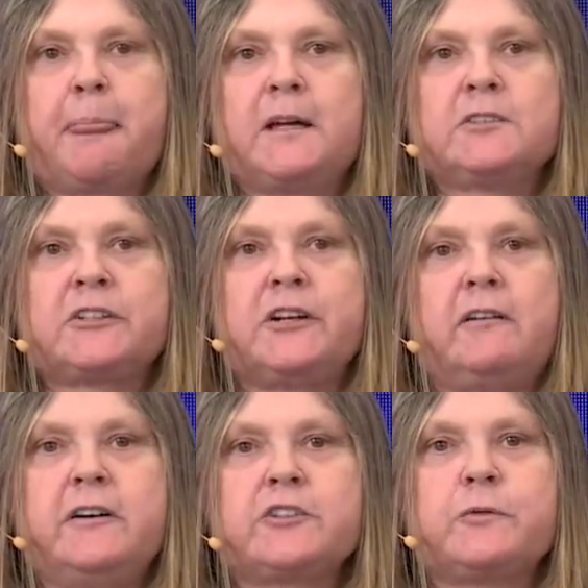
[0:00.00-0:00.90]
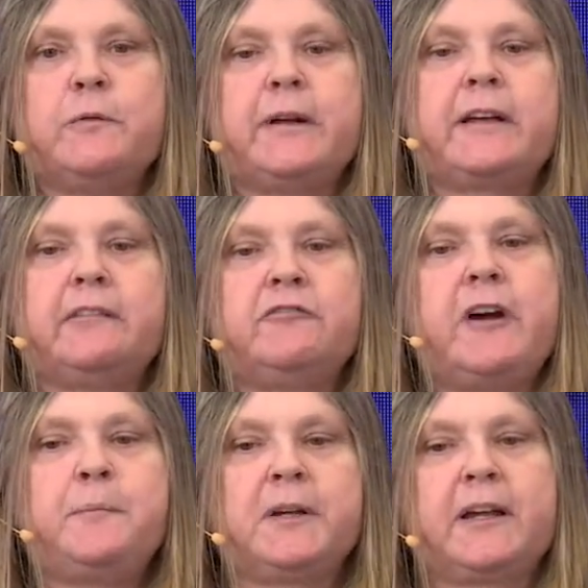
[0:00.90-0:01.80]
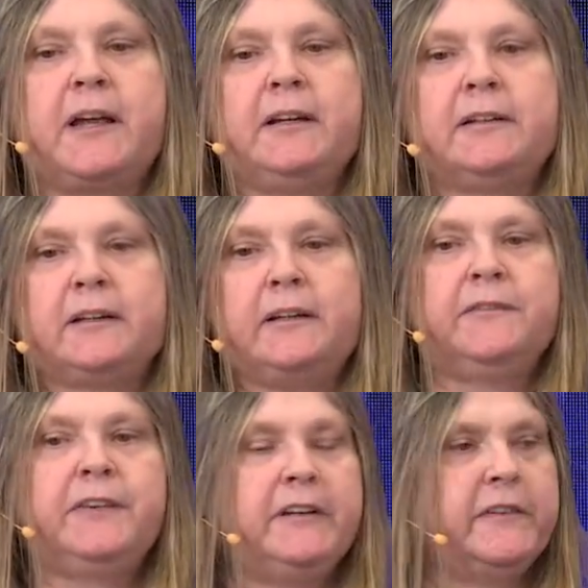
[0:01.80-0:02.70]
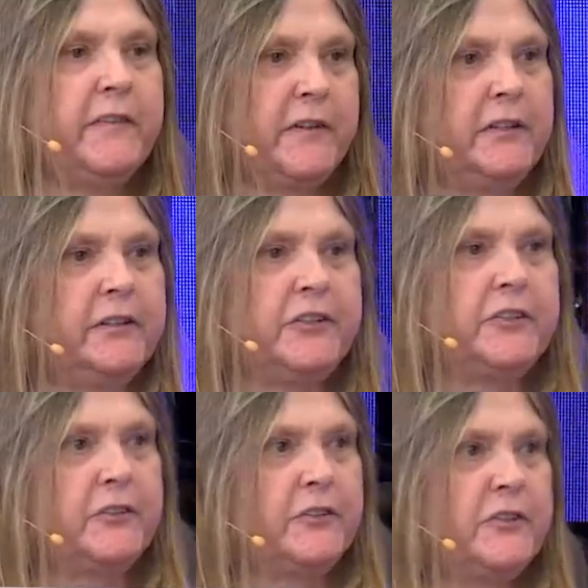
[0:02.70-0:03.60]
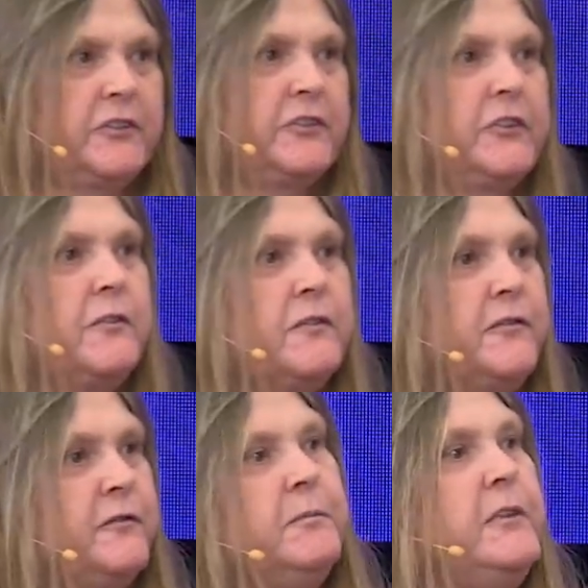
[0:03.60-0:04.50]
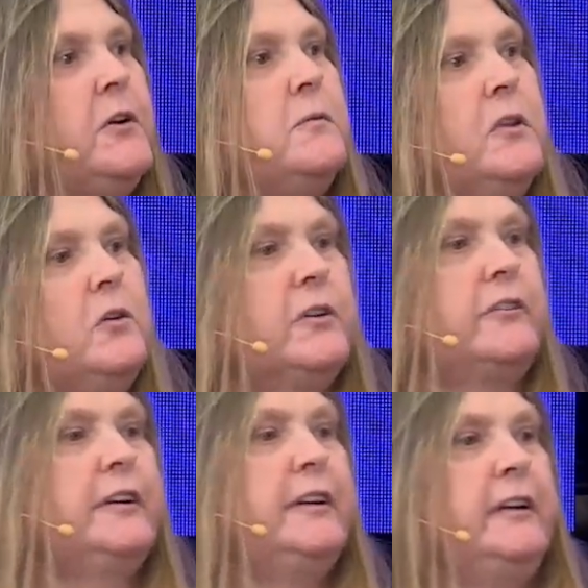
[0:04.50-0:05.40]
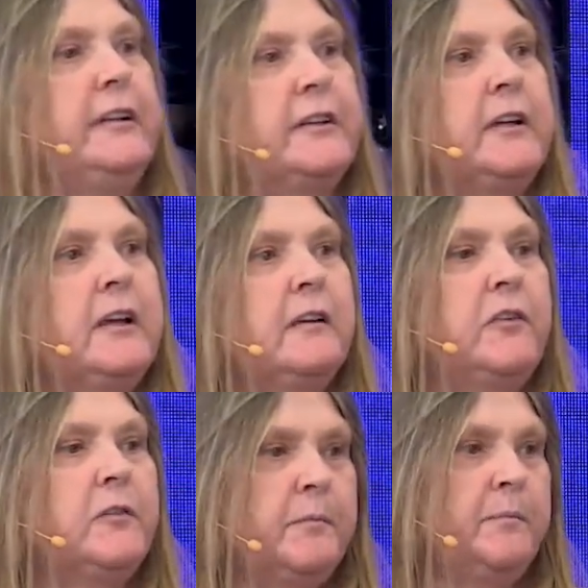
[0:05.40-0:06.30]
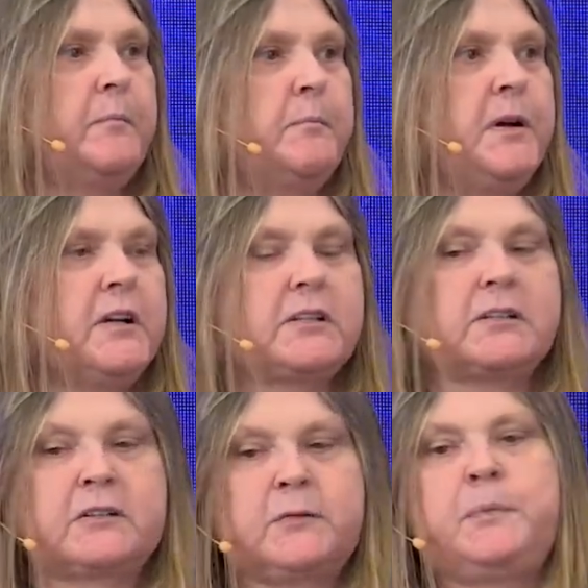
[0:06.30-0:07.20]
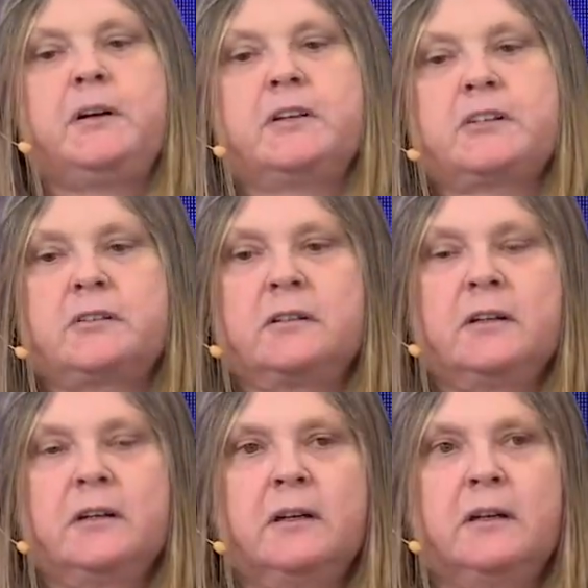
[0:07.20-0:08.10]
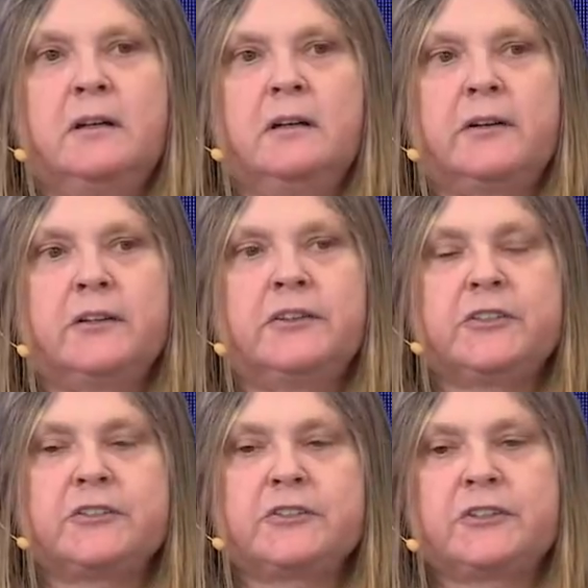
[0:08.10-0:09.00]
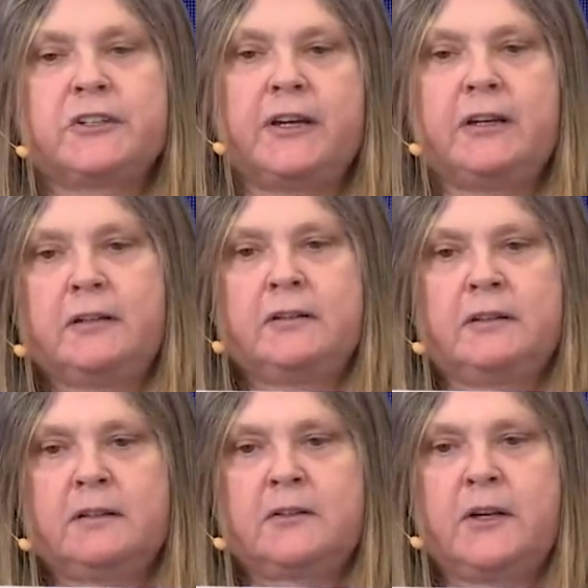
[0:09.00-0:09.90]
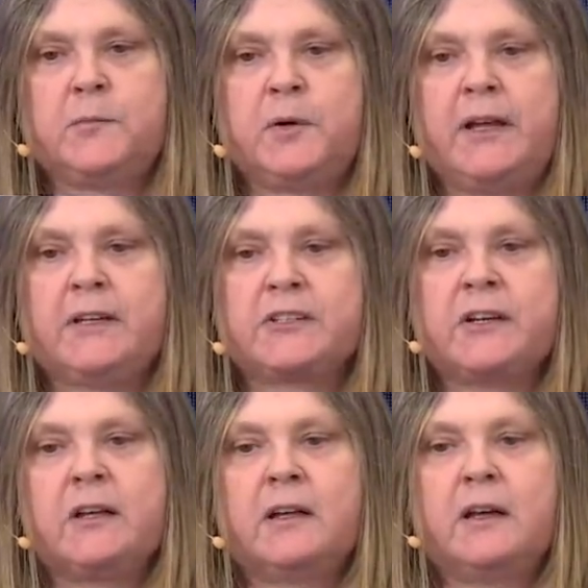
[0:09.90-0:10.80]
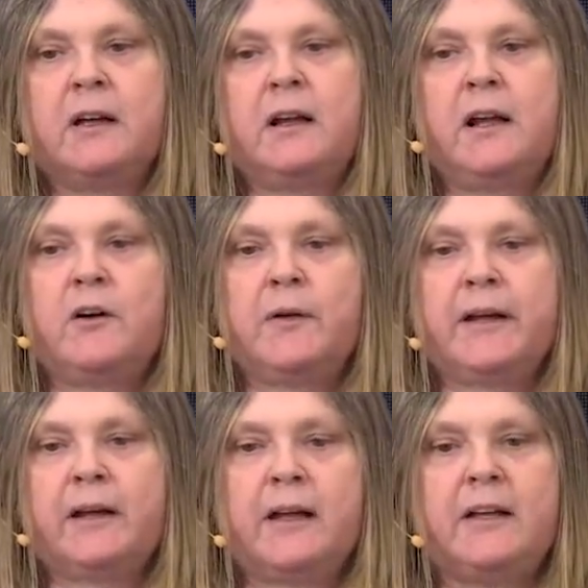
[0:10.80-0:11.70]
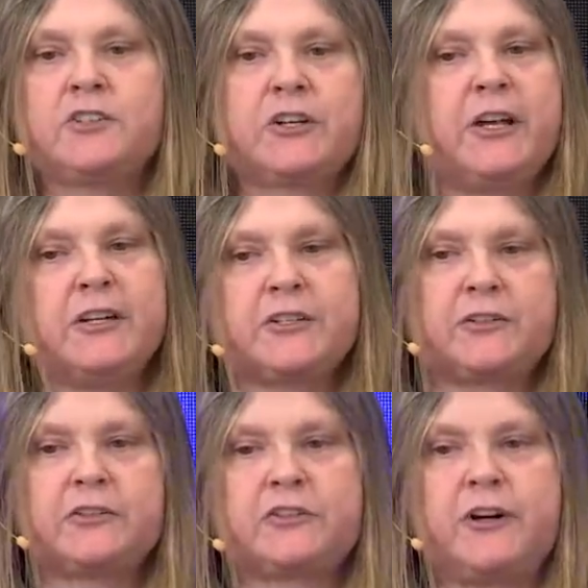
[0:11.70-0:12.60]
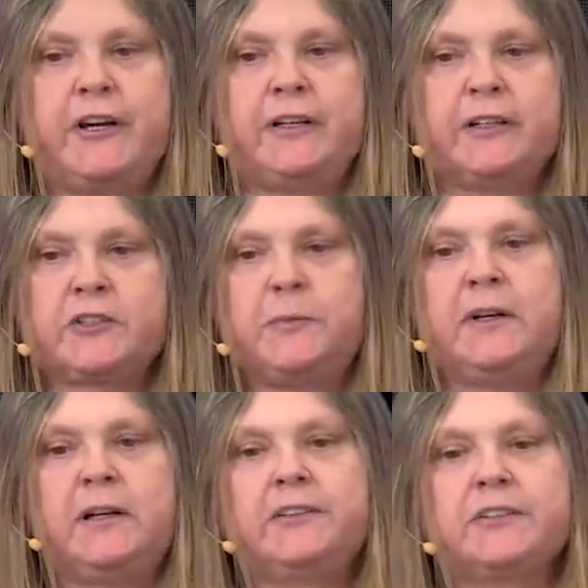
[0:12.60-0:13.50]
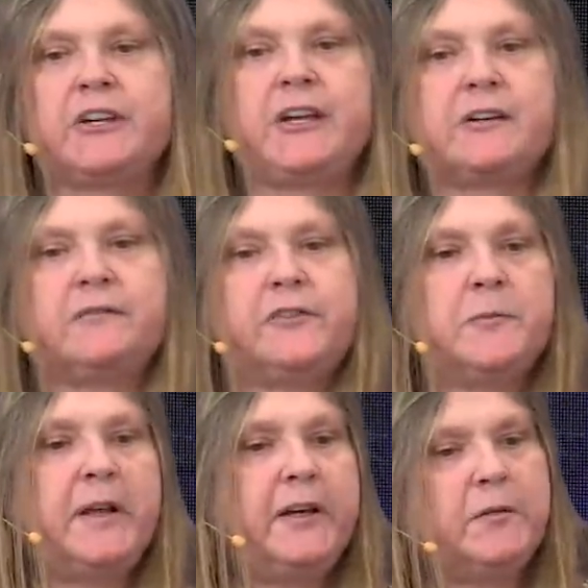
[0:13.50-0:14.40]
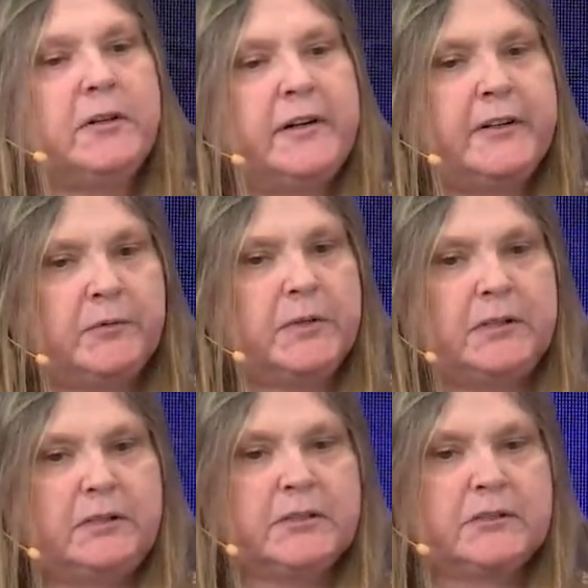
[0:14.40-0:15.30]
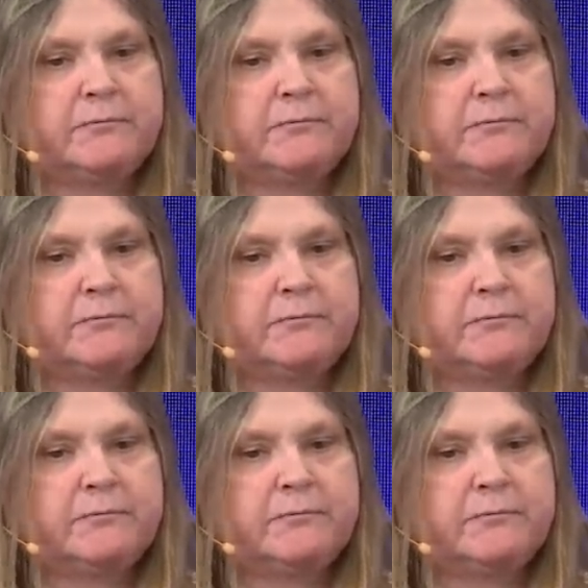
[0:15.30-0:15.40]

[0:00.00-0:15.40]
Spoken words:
scenarios where we can replicate in vivo conditions. There's no longer a need for person-to-person condition to take place, allowing education and training to be undertaken from anywhere in the world.